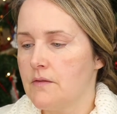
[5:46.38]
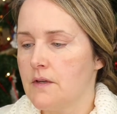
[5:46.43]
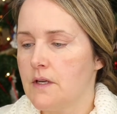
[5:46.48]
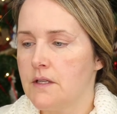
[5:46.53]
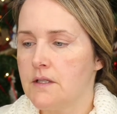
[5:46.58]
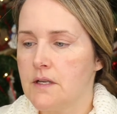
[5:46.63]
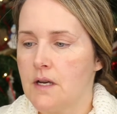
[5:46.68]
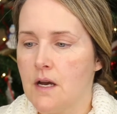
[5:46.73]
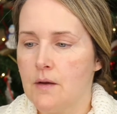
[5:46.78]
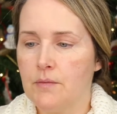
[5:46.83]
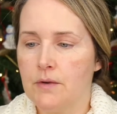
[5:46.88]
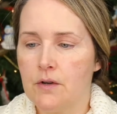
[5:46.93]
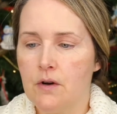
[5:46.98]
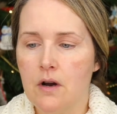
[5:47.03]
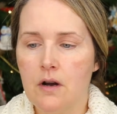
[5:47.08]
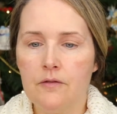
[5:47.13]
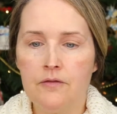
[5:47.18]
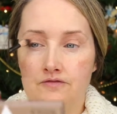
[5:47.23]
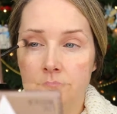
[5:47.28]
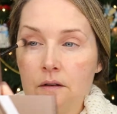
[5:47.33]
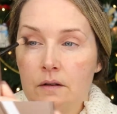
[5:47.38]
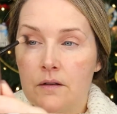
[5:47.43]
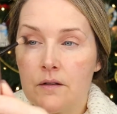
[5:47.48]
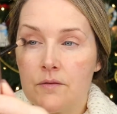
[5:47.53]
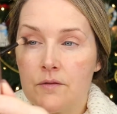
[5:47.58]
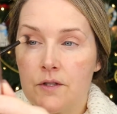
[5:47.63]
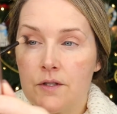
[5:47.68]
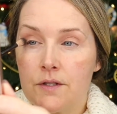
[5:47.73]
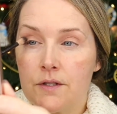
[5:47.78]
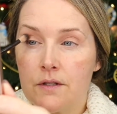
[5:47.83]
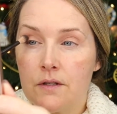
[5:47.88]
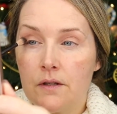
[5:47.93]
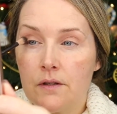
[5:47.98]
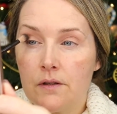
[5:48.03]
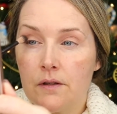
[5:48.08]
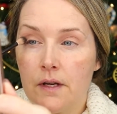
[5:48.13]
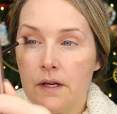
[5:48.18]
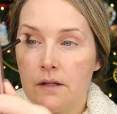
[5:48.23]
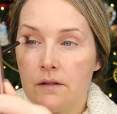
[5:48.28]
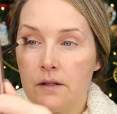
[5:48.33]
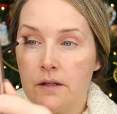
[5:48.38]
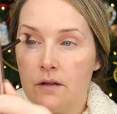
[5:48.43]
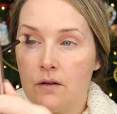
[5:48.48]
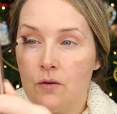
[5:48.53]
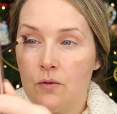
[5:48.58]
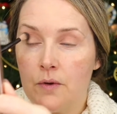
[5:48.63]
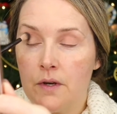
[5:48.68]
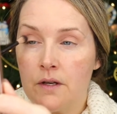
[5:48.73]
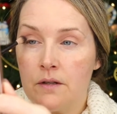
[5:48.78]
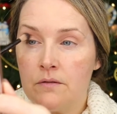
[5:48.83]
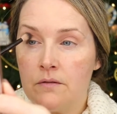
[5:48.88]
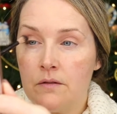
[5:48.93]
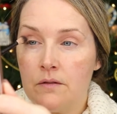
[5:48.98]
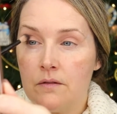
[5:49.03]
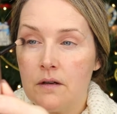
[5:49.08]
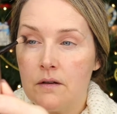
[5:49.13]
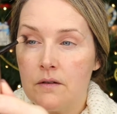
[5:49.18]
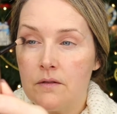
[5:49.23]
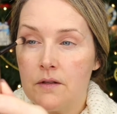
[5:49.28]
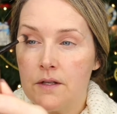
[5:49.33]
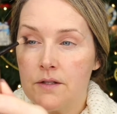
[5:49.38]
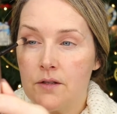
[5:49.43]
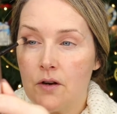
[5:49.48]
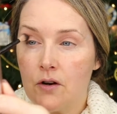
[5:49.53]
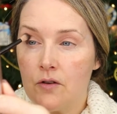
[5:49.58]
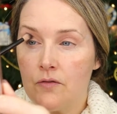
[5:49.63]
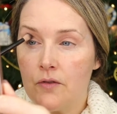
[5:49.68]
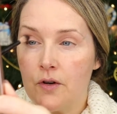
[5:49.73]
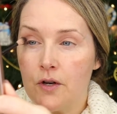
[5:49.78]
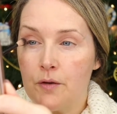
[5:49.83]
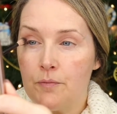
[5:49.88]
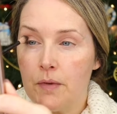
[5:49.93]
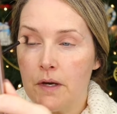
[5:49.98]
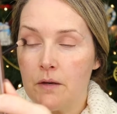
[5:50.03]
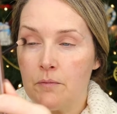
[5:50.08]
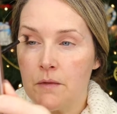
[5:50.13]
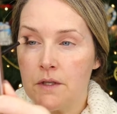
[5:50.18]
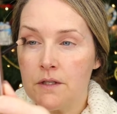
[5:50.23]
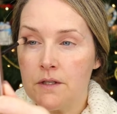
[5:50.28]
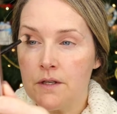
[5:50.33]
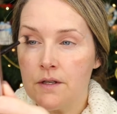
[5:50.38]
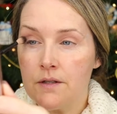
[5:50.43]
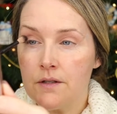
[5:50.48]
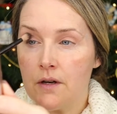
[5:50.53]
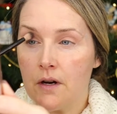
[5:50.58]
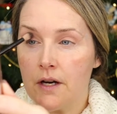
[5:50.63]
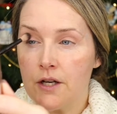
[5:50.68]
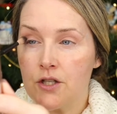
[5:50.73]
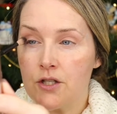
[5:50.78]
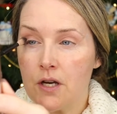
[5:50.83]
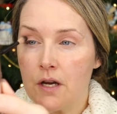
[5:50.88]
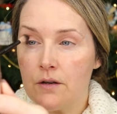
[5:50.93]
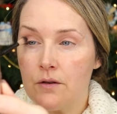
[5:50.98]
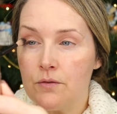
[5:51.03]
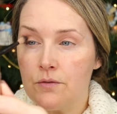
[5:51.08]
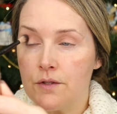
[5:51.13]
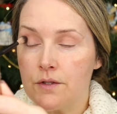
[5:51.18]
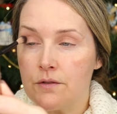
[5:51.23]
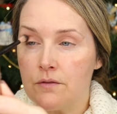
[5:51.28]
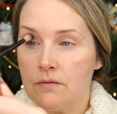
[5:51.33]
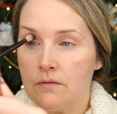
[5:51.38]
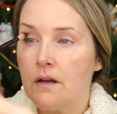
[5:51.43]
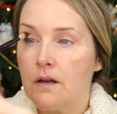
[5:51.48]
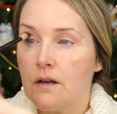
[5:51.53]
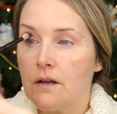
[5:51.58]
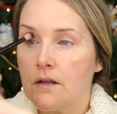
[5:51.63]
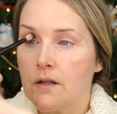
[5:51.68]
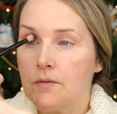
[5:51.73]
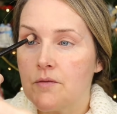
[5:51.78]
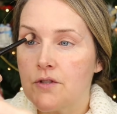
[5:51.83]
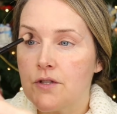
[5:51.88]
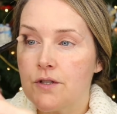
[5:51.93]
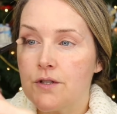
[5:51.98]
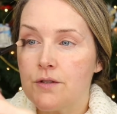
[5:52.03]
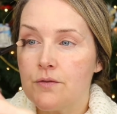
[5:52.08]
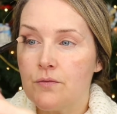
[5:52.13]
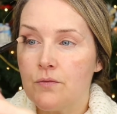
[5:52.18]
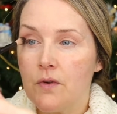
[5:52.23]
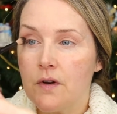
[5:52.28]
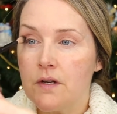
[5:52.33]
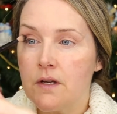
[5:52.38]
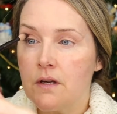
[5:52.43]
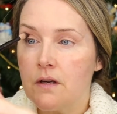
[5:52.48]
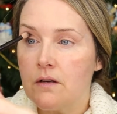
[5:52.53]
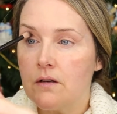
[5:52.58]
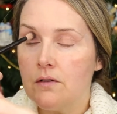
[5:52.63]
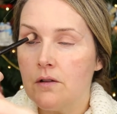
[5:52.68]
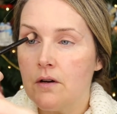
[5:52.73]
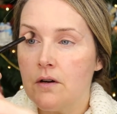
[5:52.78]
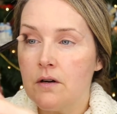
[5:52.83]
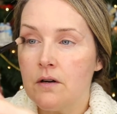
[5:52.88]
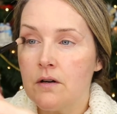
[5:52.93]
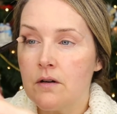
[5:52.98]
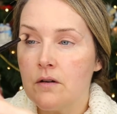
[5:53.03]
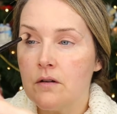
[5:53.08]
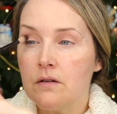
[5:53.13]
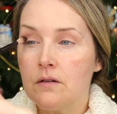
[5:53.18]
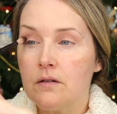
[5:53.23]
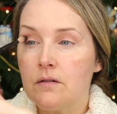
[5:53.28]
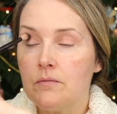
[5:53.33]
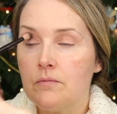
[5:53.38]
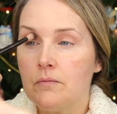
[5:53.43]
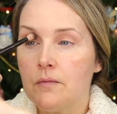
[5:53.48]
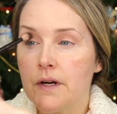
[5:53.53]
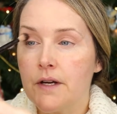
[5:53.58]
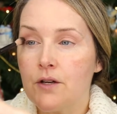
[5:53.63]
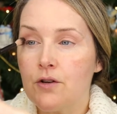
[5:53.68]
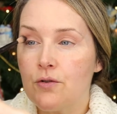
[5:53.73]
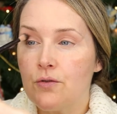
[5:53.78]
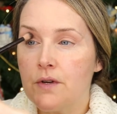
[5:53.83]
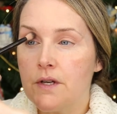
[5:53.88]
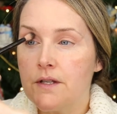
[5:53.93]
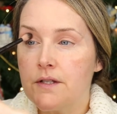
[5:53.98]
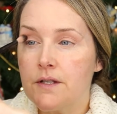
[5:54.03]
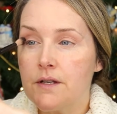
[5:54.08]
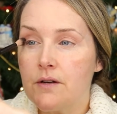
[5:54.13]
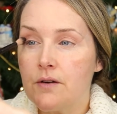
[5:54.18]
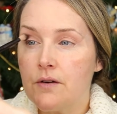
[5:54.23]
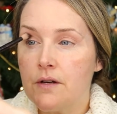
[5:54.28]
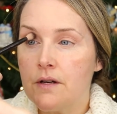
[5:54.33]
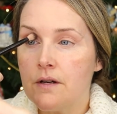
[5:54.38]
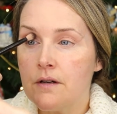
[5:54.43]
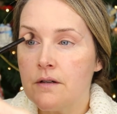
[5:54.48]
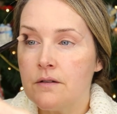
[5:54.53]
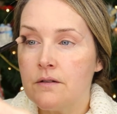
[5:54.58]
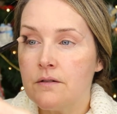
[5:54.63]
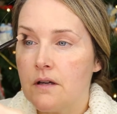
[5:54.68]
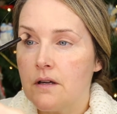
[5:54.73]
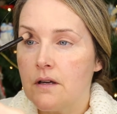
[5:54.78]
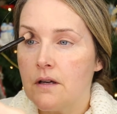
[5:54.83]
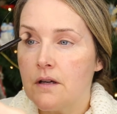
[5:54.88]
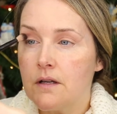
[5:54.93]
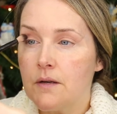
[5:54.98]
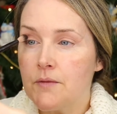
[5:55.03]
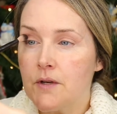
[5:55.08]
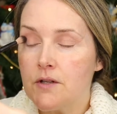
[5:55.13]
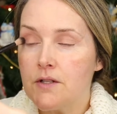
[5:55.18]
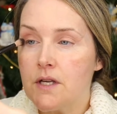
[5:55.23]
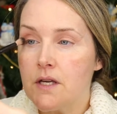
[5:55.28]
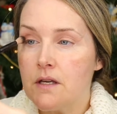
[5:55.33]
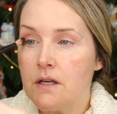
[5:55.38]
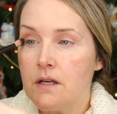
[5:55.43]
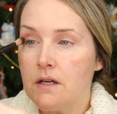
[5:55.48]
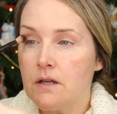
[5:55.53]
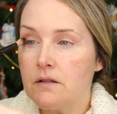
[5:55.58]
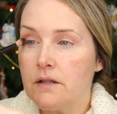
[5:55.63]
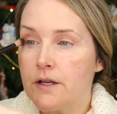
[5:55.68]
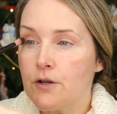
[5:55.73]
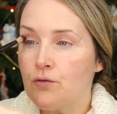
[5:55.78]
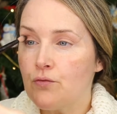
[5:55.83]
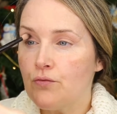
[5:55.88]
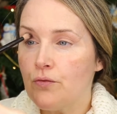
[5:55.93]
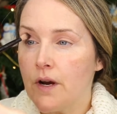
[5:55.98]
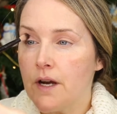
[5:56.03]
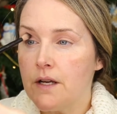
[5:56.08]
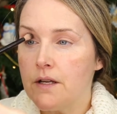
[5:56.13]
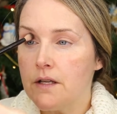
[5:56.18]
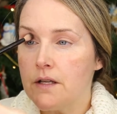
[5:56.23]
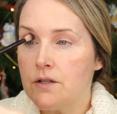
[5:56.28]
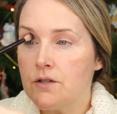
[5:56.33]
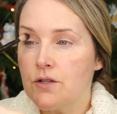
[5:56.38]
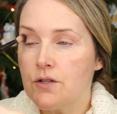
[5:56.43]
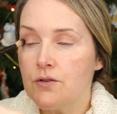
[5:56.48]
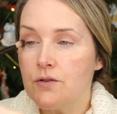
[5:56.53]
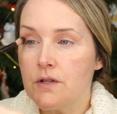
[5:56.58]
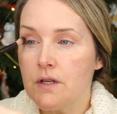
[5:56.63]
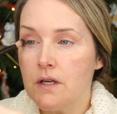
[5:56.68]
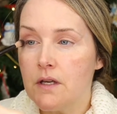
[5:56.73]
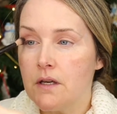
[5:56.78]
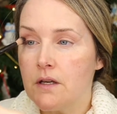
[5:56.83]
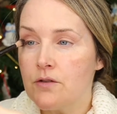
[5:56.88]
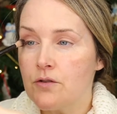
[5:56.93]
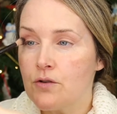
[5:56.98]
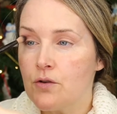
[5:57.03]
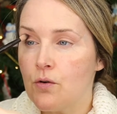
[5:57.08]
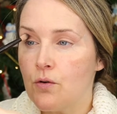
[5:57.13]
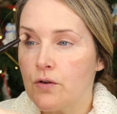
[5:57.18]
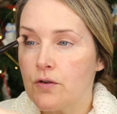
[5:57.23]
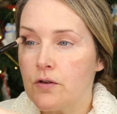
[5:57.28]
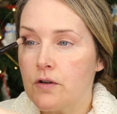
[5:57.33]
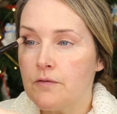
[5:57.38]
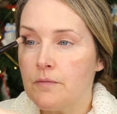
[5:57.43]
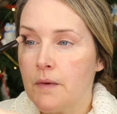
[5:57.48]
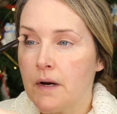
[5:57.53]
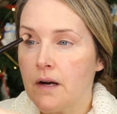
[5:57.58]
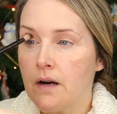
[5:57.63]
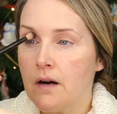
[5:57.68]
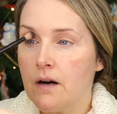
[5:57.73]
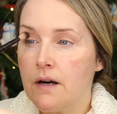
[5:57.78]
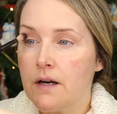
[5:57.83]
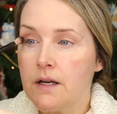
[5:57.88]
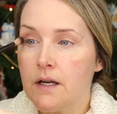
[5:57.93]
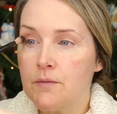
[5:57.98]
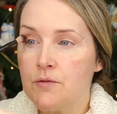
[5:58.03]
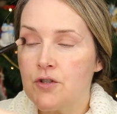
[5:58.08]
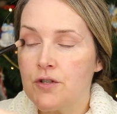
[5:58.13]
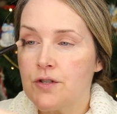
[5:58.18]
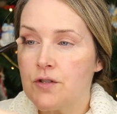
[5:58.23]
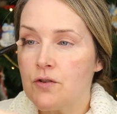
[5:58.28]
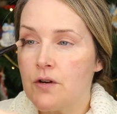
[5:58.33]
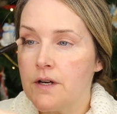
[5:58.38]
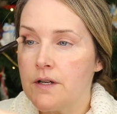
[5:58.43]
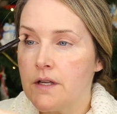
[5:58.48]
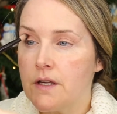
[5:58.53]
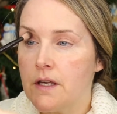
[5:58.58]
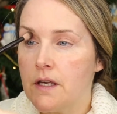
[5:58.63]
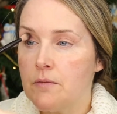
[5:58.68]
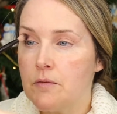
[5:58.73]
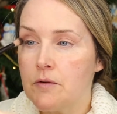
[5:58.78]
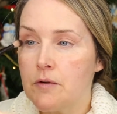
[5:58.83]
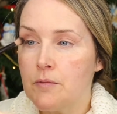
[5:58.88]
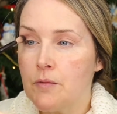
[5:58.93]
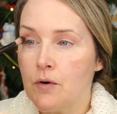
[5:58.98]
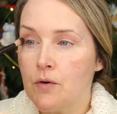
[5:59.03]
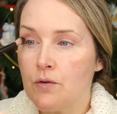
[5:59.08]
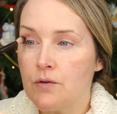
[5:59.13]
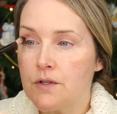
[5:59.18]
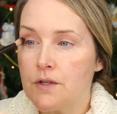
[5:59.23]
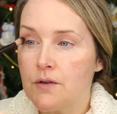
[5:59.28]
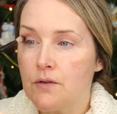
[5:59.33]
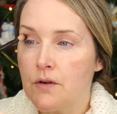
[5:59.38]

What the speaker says: tap it off. I'm just going to lightly go in. These are very pigmented eyeshadows, and I'm just running it along my crease area. And I'm not taking it like right into the inner corner of my eye. I'm just trying to keep it about